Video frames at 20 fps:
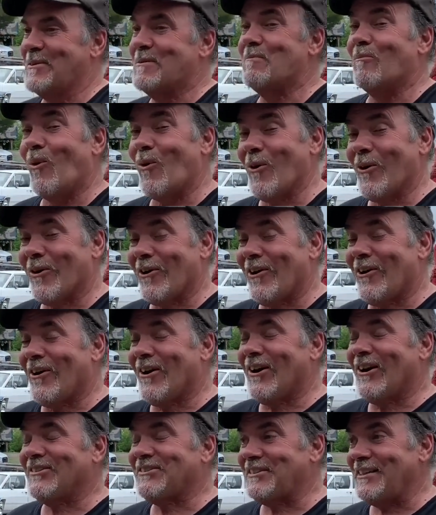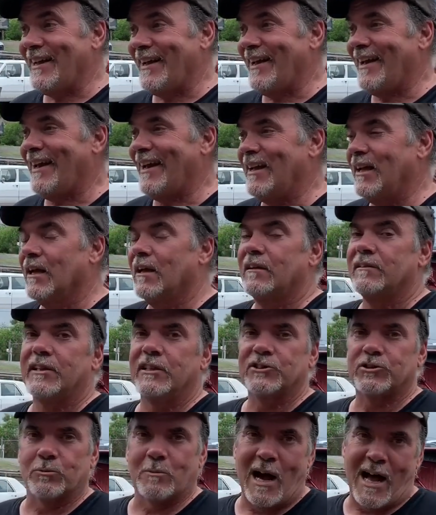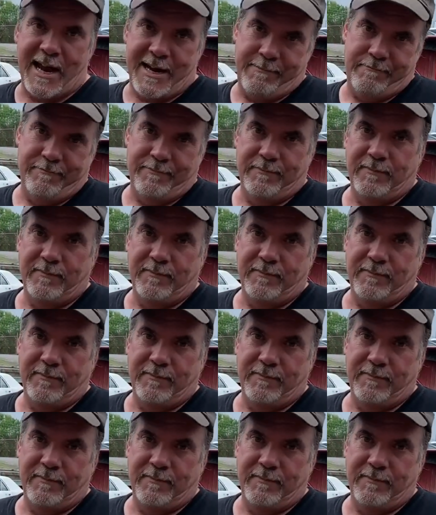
More cars, yay! These are mine.